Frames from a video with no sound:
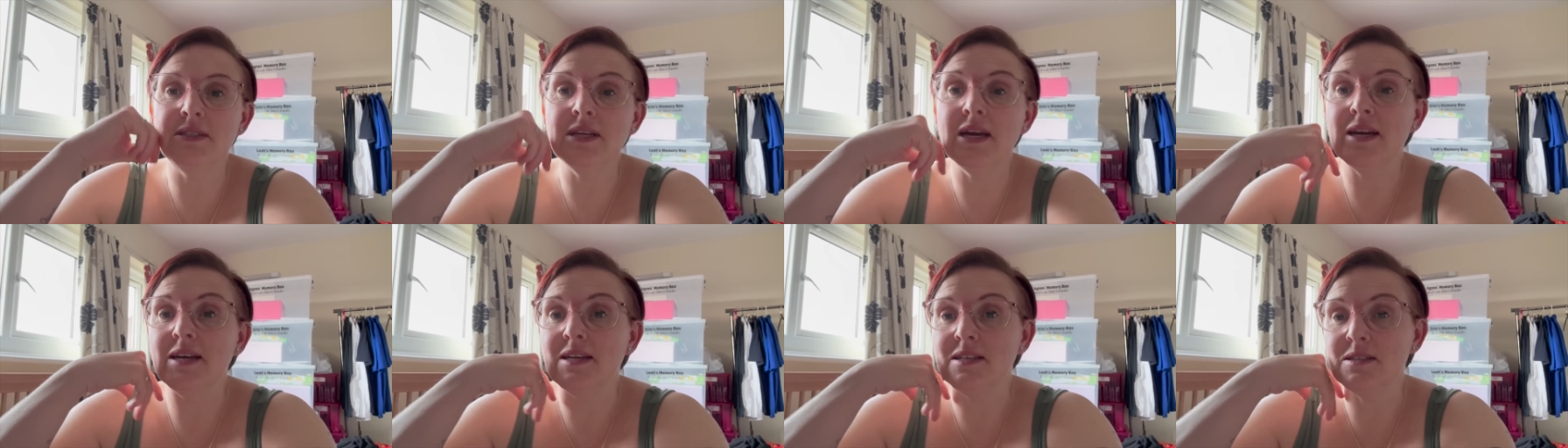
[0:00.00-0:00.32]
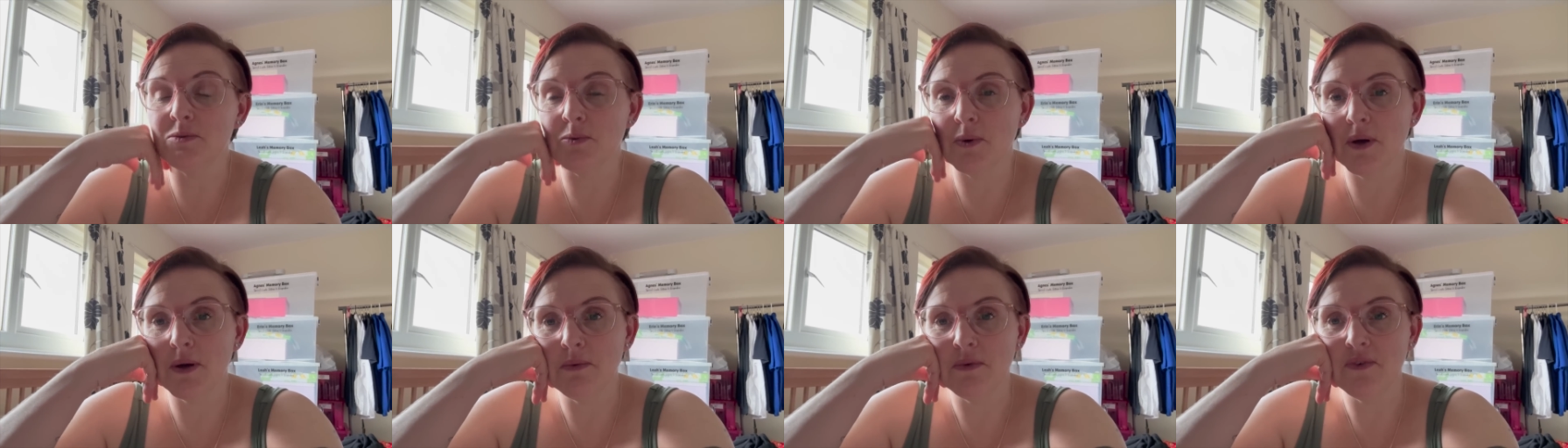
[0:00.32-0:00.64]

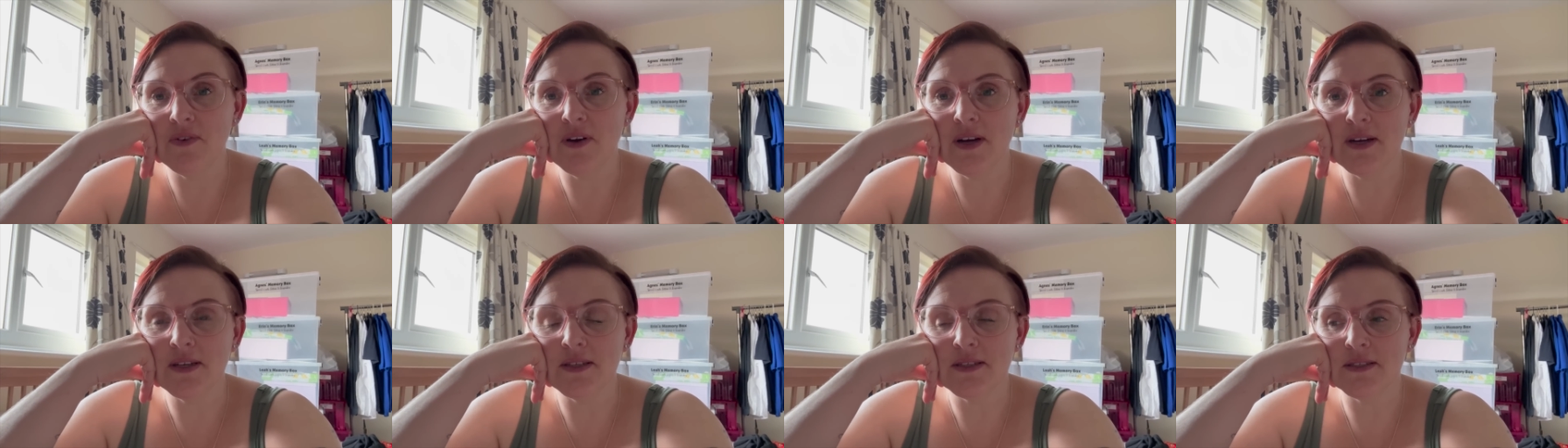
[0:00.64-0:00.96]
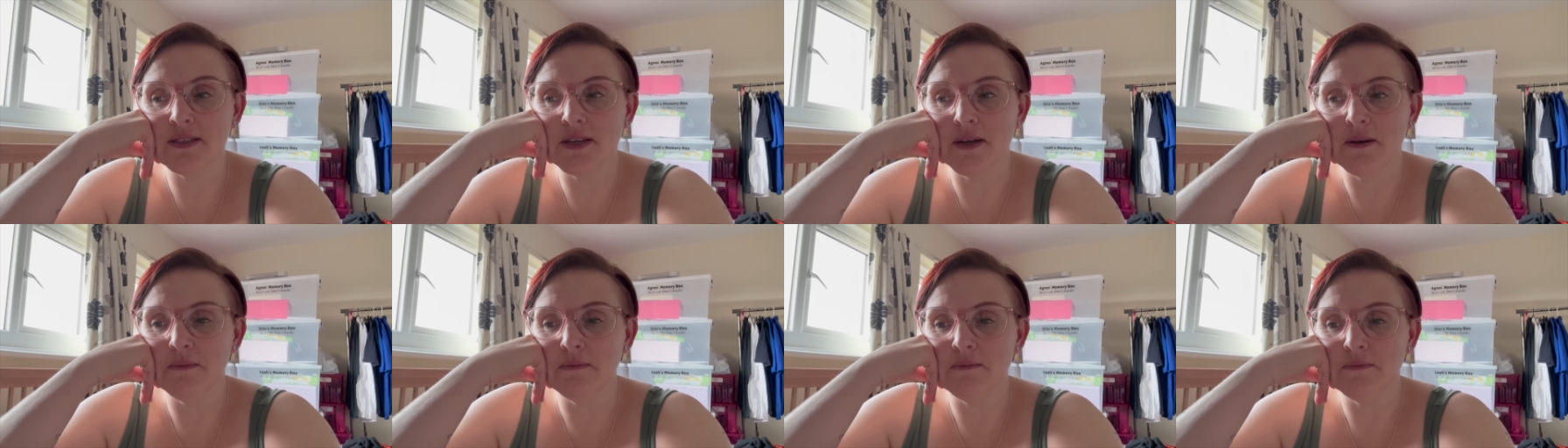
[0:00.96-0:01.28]
days where we've had
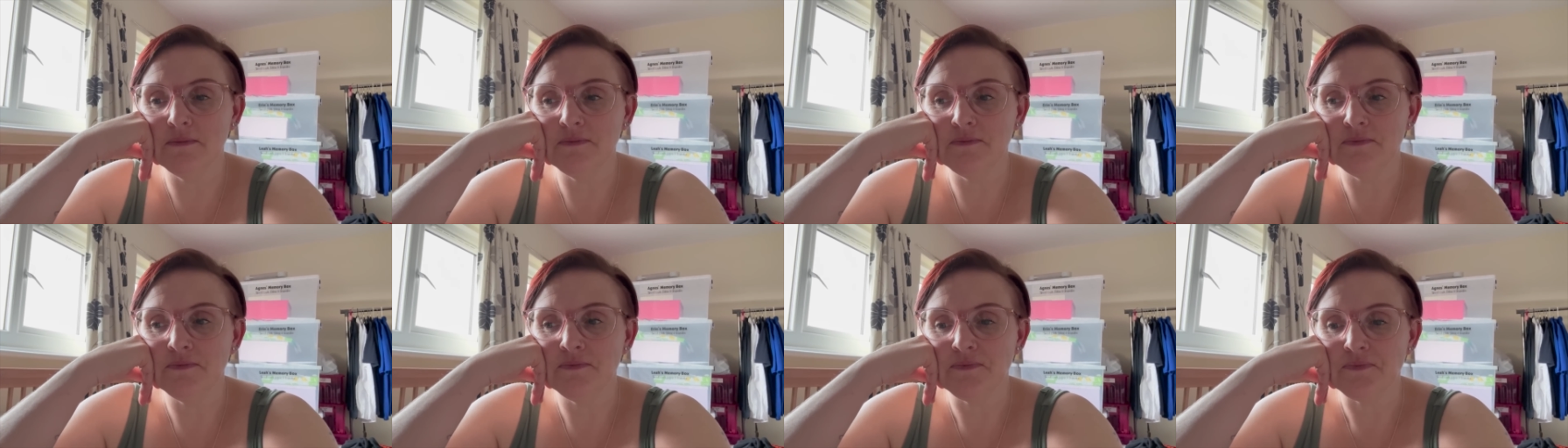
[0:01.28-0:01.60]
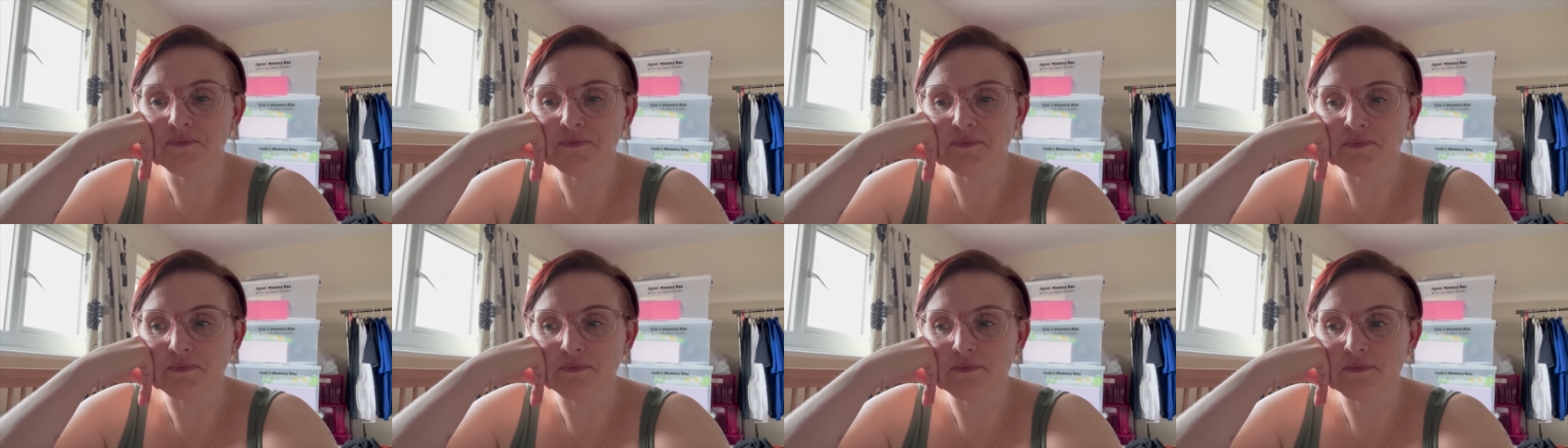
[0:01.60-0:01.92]
um
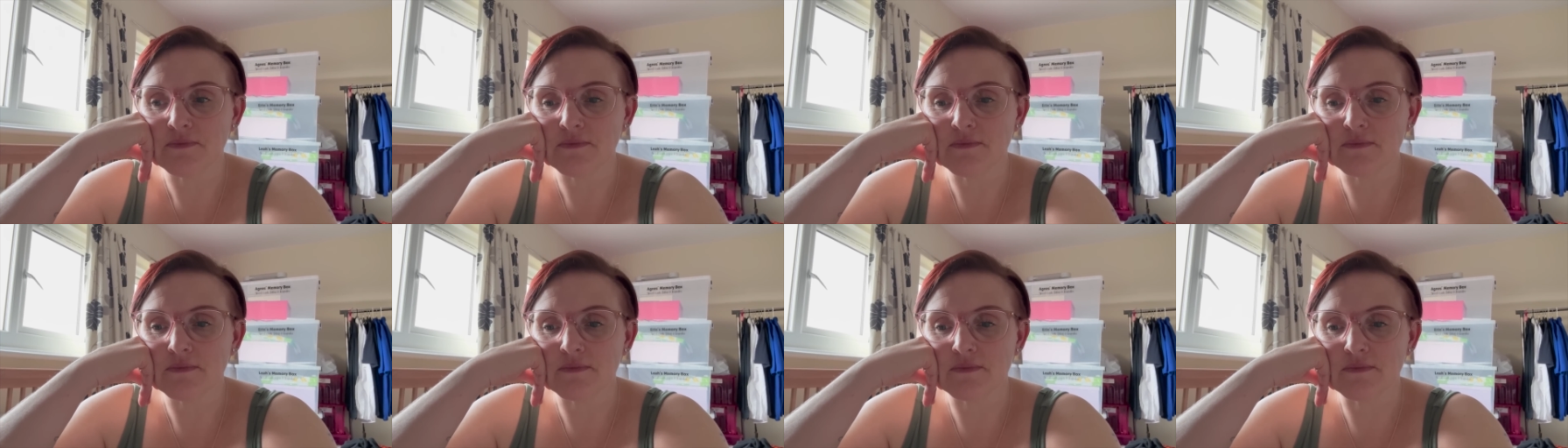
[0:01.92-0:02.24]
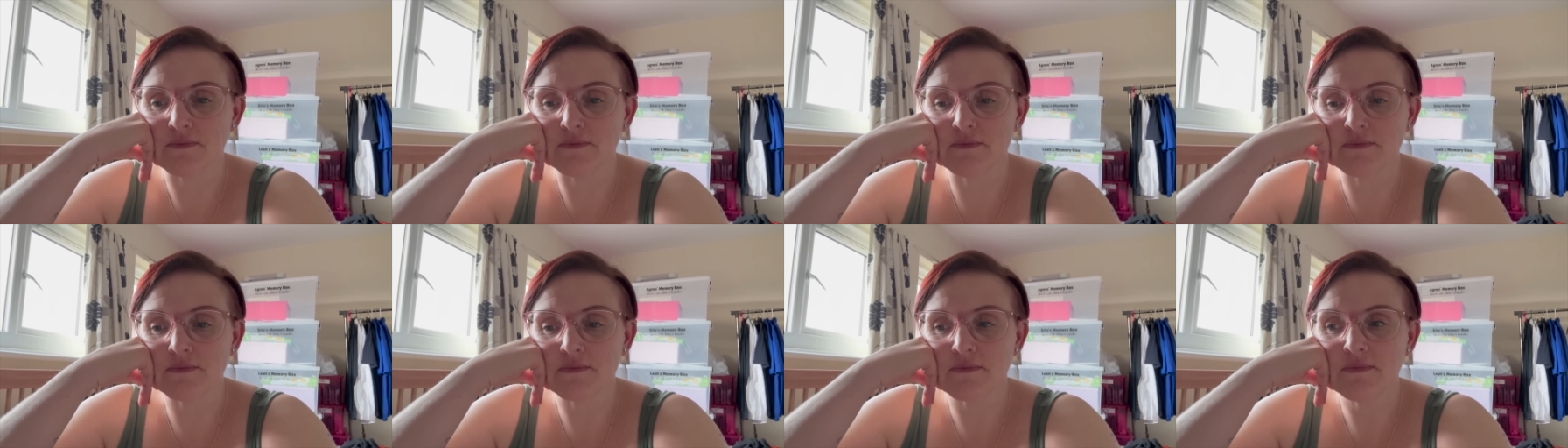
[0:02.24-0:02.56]

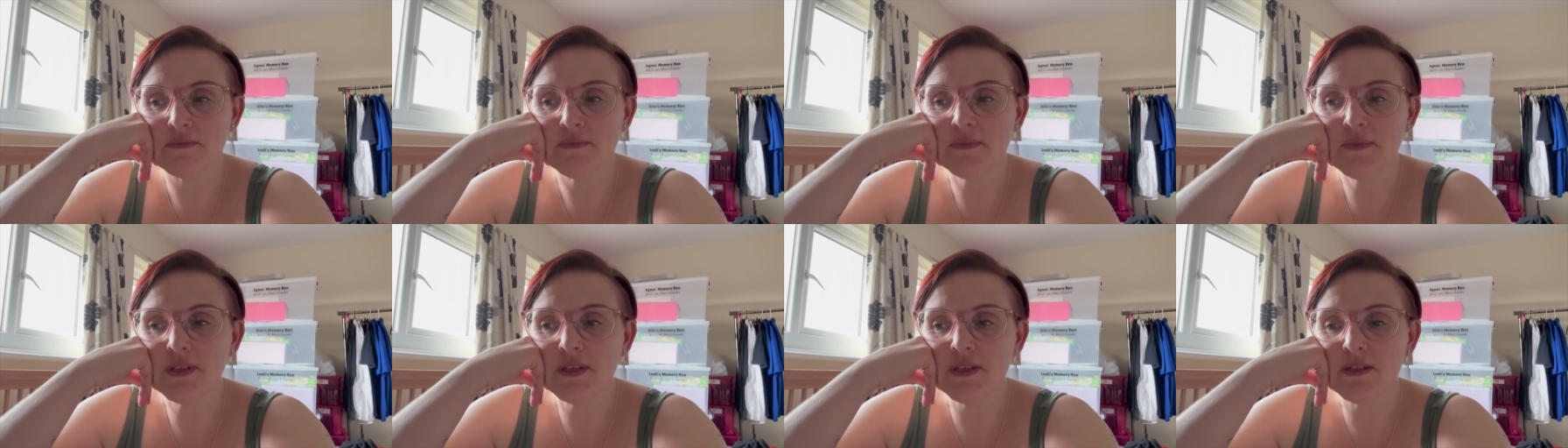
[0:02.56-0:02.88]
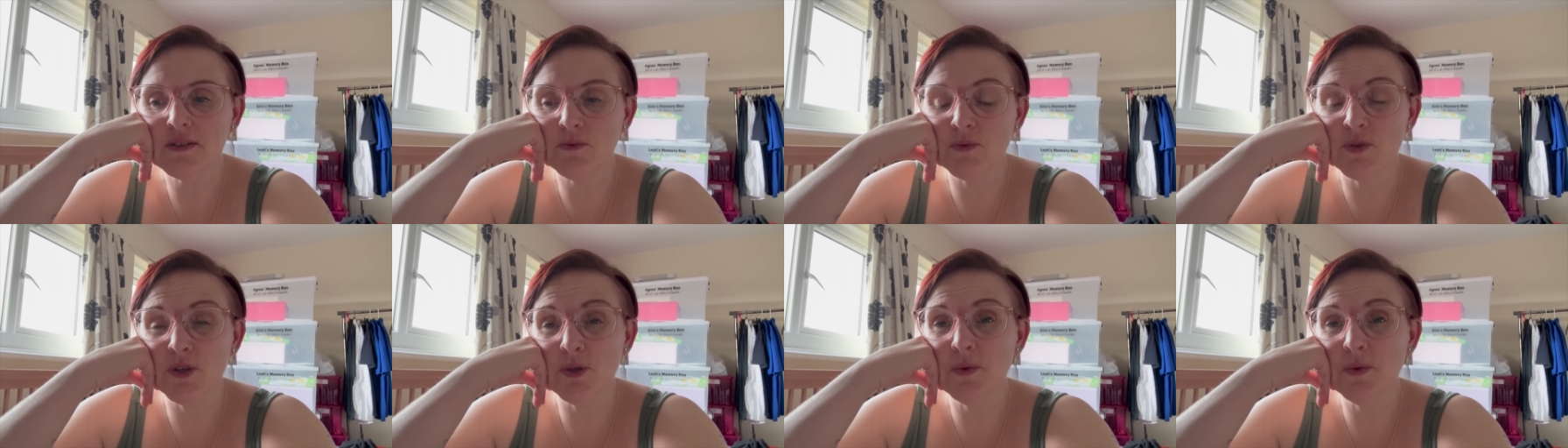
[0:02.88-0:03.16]
well,